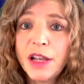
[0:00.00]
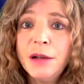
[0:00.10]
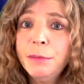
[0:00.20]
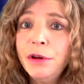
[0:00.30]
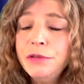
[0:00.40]

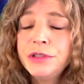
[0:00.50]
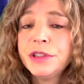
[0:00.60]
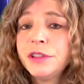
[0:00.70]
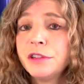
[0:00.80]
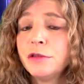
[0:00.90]
and
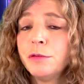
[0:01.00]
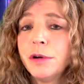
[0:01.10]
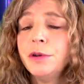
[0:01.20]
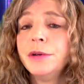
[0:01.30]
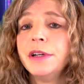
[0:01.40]
mostly they're
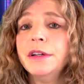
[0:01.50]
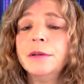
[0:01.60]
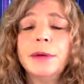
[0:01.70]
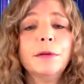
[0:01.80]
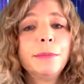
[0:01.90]
worried
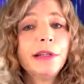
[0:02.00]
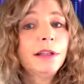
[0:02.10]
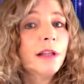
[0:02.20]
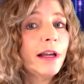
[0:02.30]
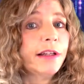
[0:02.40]
about
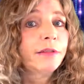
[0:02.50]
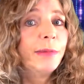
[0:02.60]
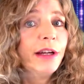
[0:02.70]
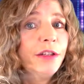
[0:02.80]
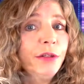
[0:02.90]
being liked
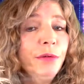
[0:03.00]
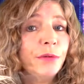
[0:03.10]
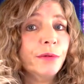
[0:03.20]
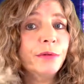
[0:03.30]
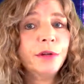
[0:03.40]
by
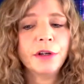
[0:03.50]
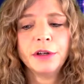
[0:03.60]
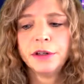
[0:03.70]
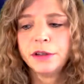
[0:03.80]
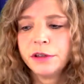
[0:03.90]
you.
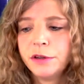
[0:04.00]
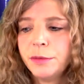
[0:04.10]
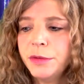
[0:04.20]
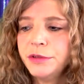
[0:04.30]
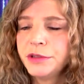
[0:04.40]
They're
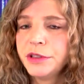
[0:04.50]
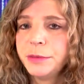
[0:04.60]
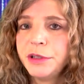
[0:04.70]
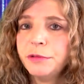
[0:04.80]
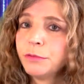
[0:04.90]
mostly
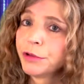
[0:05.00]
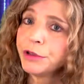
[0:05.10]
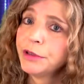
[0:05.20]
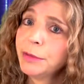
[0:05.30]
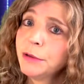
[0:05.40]
being
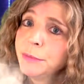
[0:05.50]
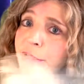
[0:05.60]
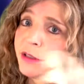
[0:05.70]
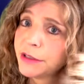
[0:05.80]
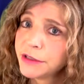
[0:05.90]
worried about
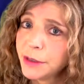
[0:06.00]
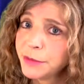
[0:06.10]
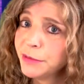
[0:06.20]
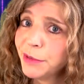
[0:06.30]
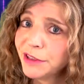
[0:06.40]
being
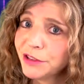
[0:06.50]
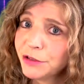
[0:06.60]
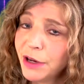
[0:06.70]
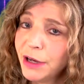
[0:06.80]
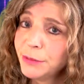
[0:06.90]
accepted by the
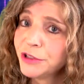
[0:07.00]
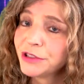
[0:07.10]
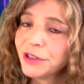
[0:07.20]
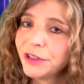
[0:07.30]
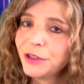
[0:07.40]
tribe,
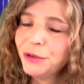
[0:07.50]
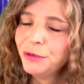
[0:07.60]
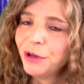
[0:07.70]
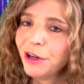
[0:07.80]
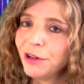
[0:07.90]
just like
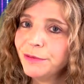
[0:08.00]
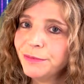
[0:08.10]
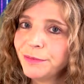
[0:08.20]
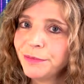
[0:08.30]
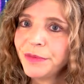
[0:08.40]
you are.
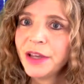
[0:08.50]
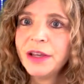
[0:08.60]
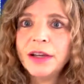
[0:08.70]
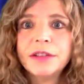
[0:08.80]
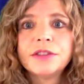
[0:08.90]

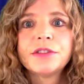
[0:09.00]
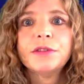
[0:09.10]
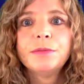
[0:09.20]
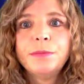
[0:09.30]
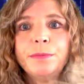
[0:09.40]
And
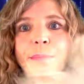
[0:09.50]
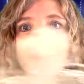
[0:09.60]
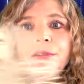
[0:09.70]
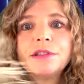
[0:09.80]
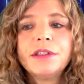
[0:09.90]
so
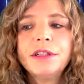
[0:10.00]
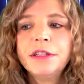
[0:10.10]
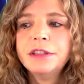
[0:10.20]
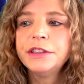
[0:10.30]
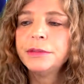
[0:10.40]

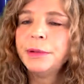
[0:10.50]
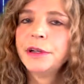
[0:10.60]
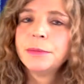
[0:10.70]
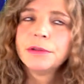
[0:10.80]
participate